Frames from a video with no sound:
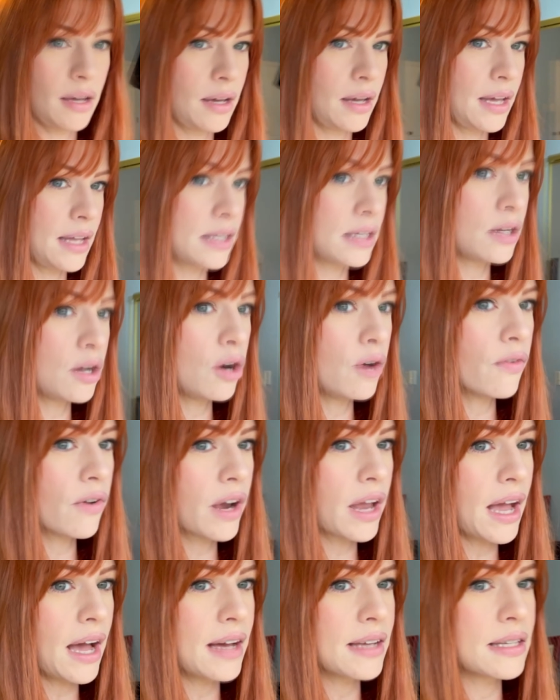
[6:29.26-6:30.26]
It's an
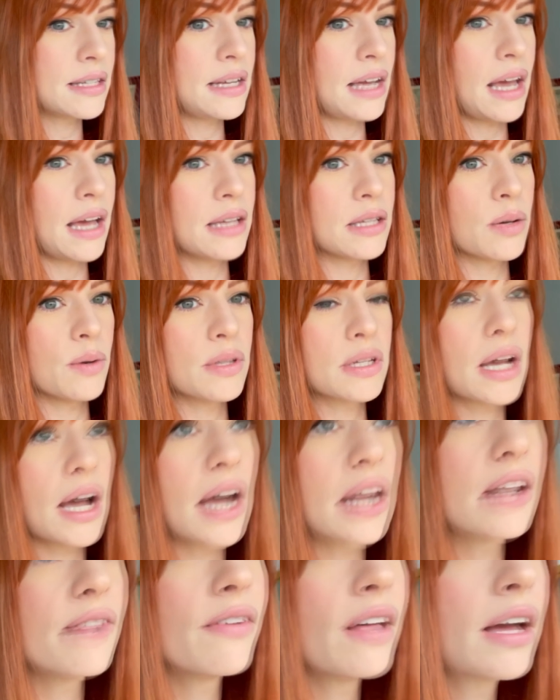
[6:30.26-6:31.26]
overcast day, so it's
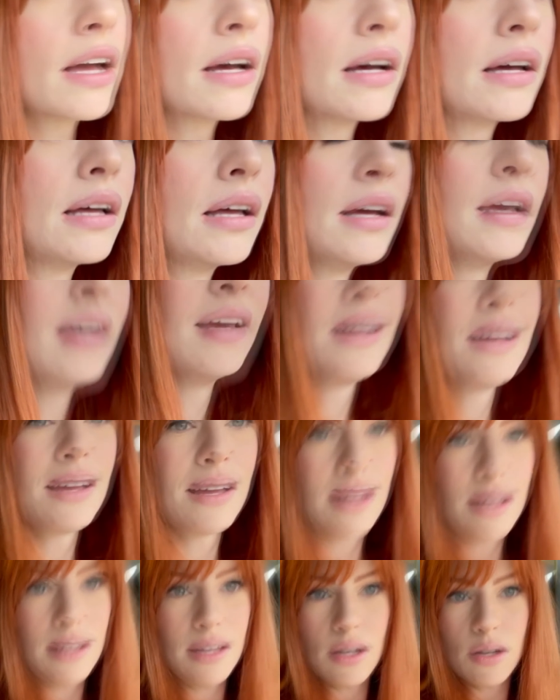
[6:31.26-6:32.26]
kind of like,
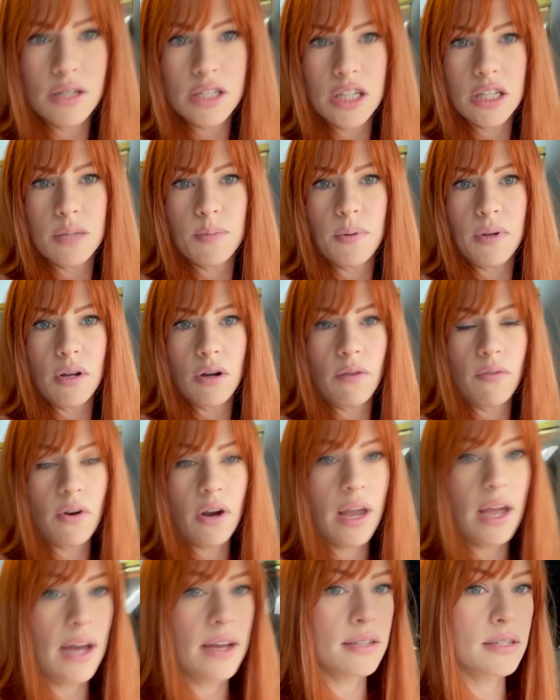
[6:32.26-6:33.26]
you know, it's just been
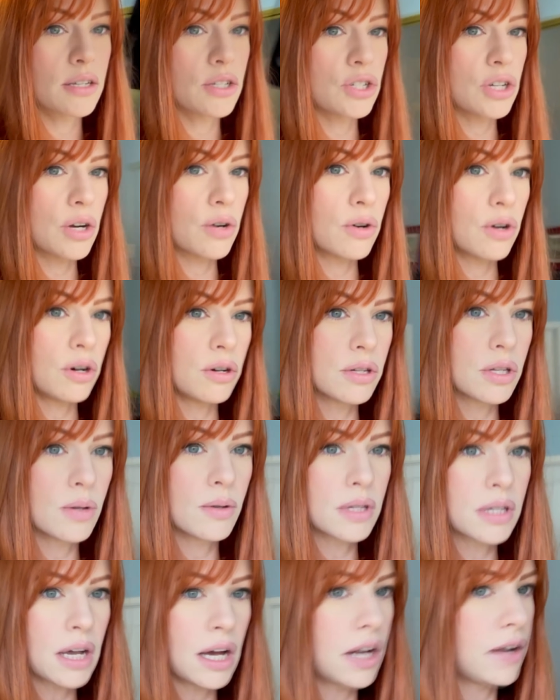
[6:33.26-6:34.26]
overcast in general, so
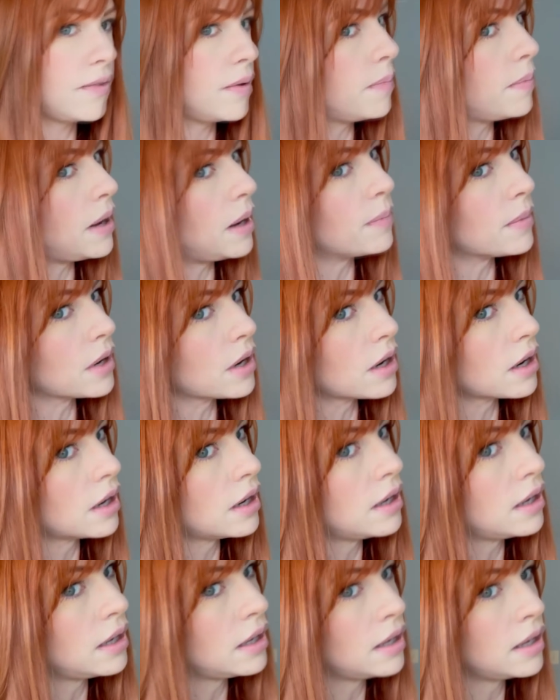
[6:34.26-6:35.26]
it's kind of a bummer.
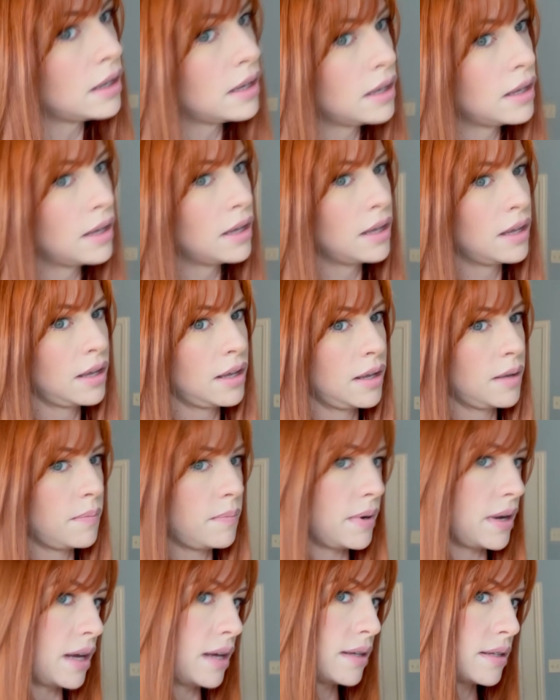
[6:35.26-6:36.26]

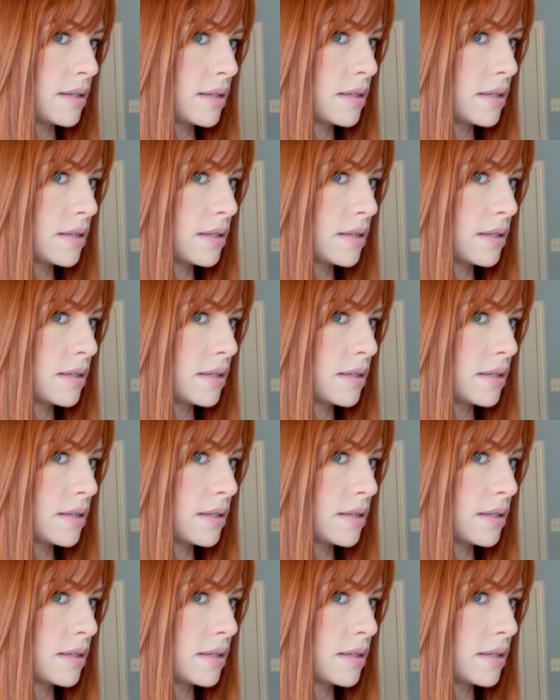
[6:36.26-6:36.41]
But